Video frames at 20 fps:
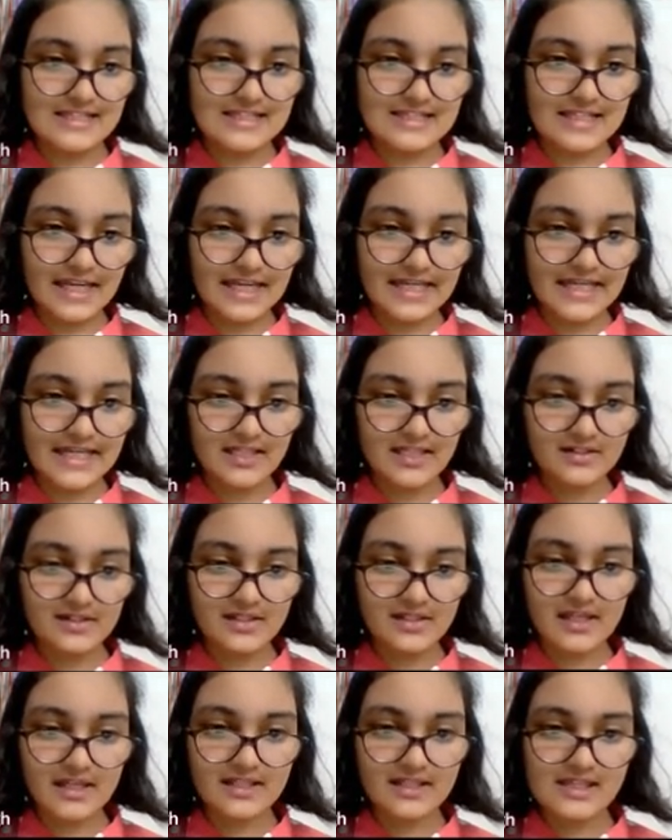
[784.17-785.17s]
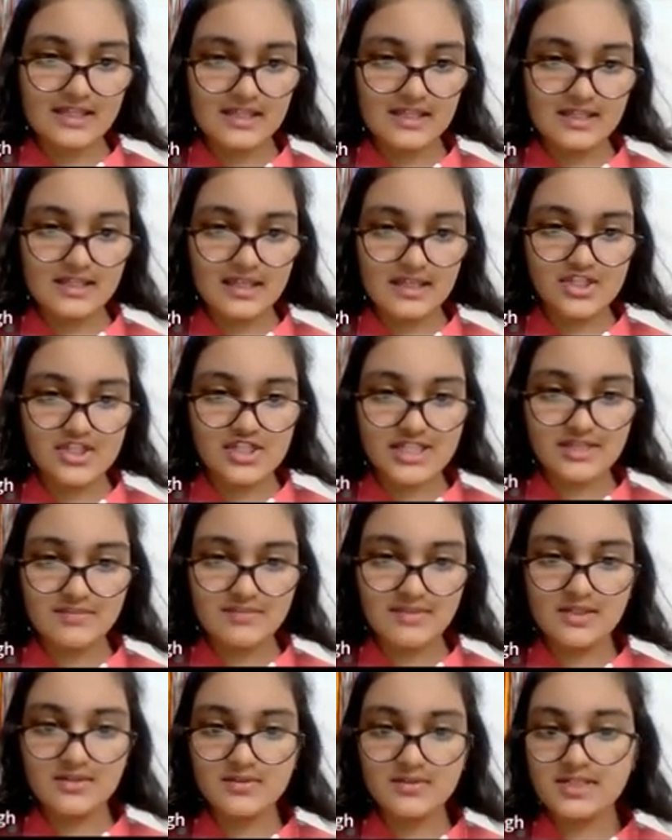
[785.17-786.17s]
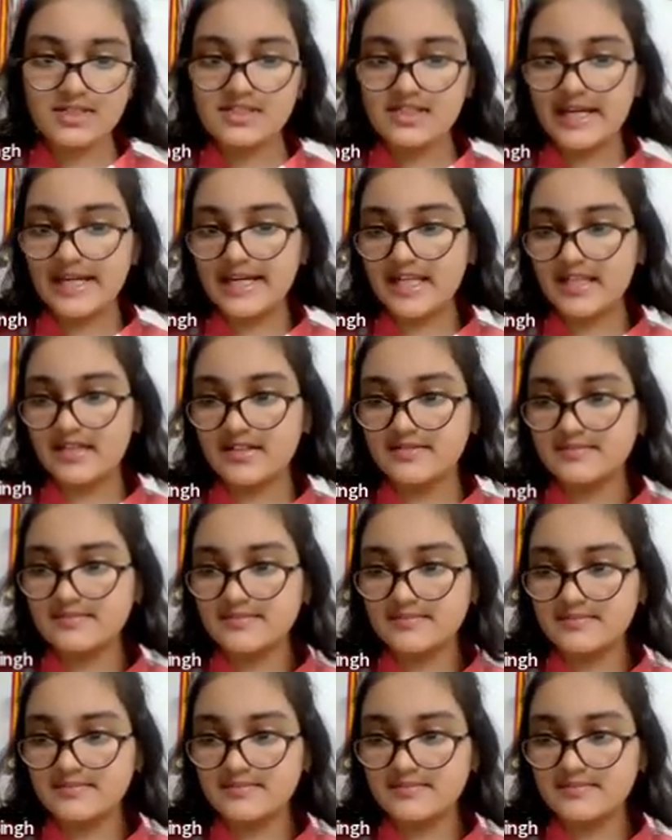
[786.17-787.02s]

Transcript: is right here and the HTML code is right here.